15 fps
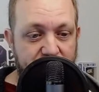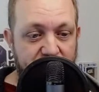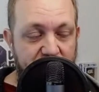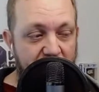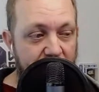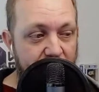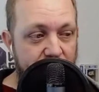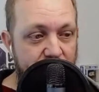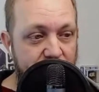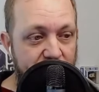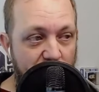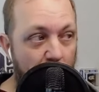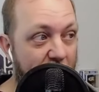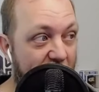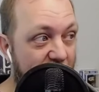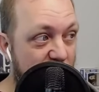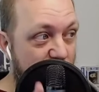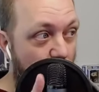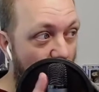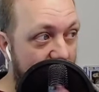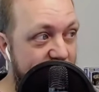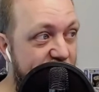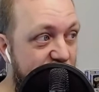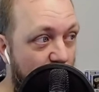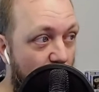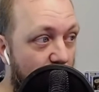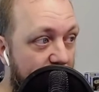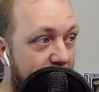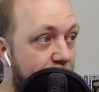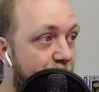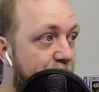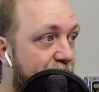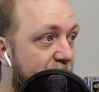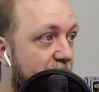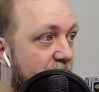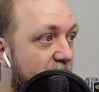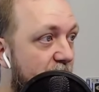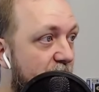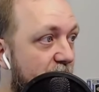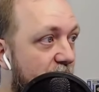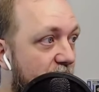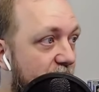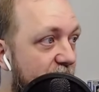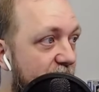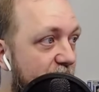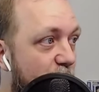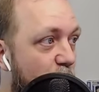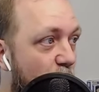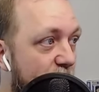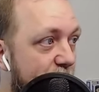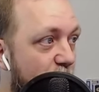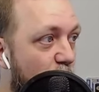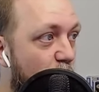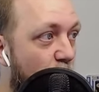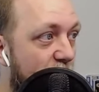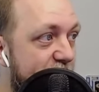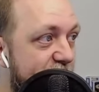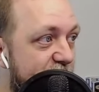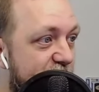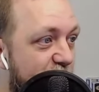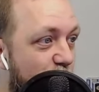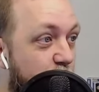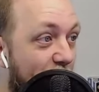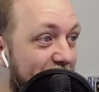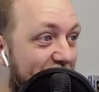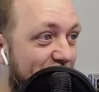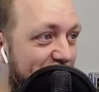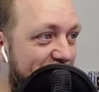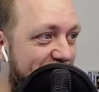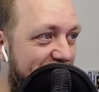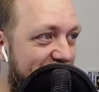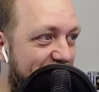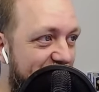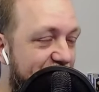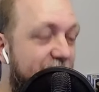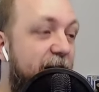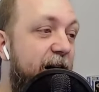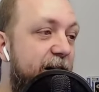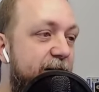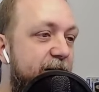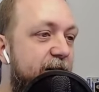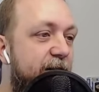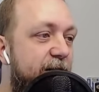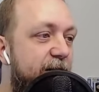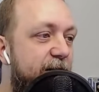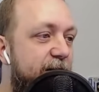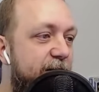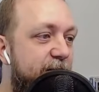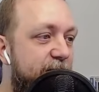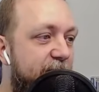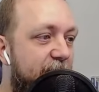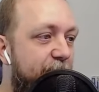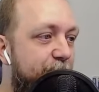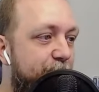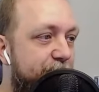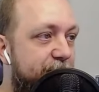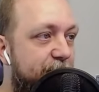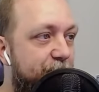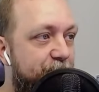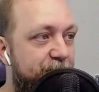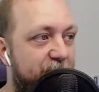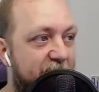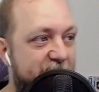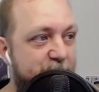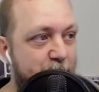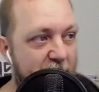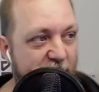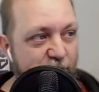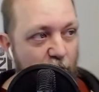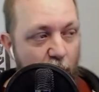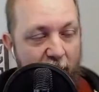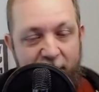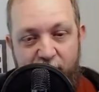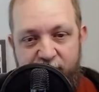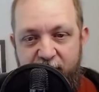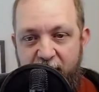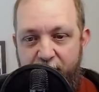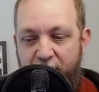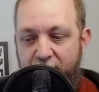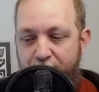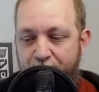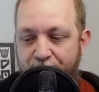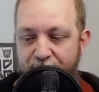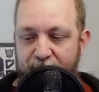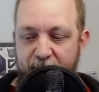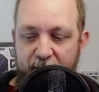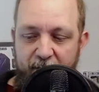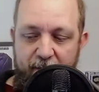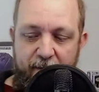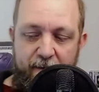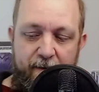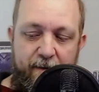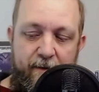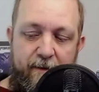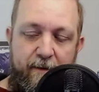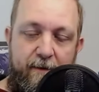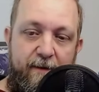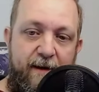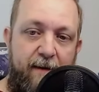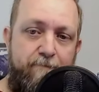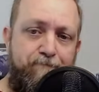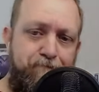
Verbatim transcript: Okay, nobody. There's one story. Okay, one one one outlet that I could find. Okay, it's Metro Entertainment. Okay,